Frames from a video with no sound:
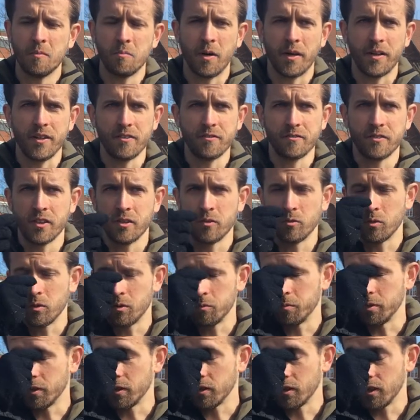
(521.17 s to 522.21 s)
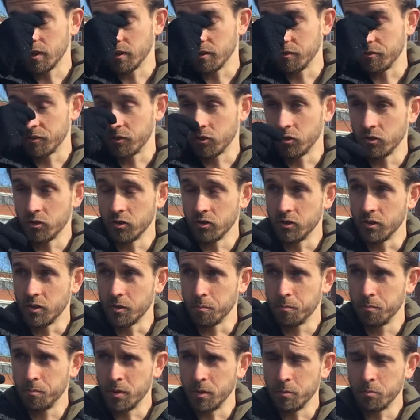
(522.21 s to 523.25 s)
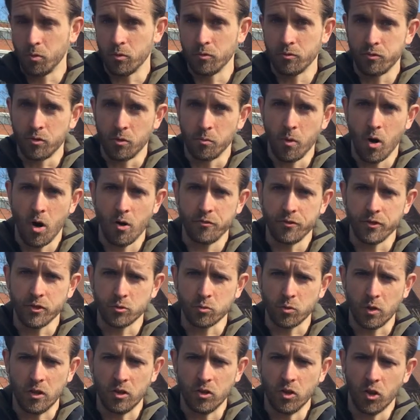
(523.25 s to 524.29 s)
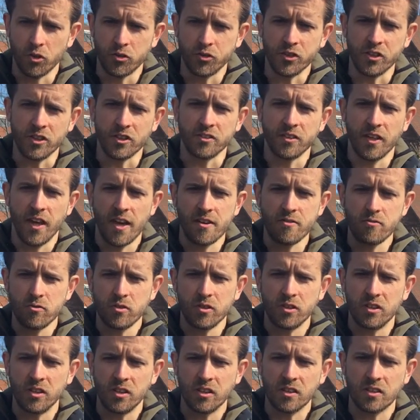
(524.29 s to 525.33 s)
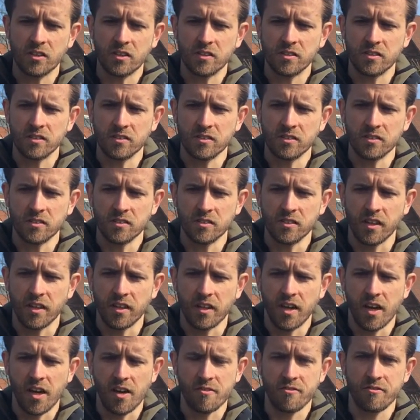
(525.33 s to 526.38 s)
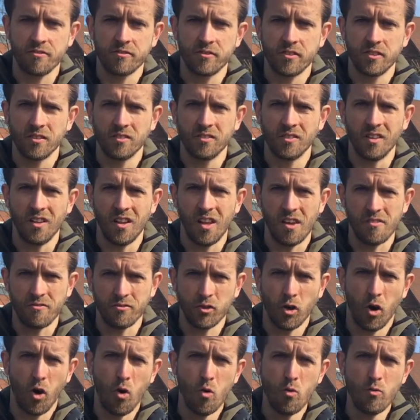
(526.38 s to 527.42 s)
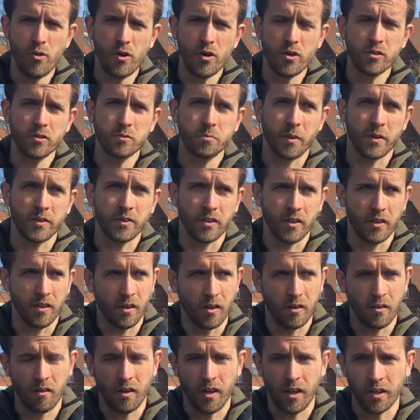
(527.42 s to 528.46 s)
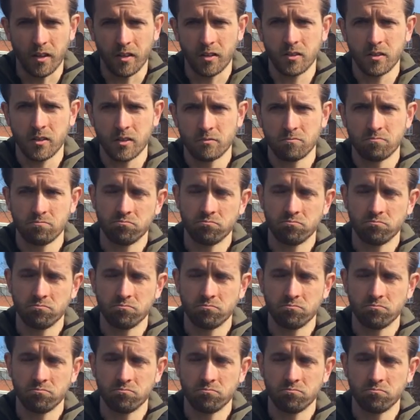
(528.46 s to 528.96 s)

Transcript: But if there will be, if the people from office will not eat everything, they have leftovers, but they are like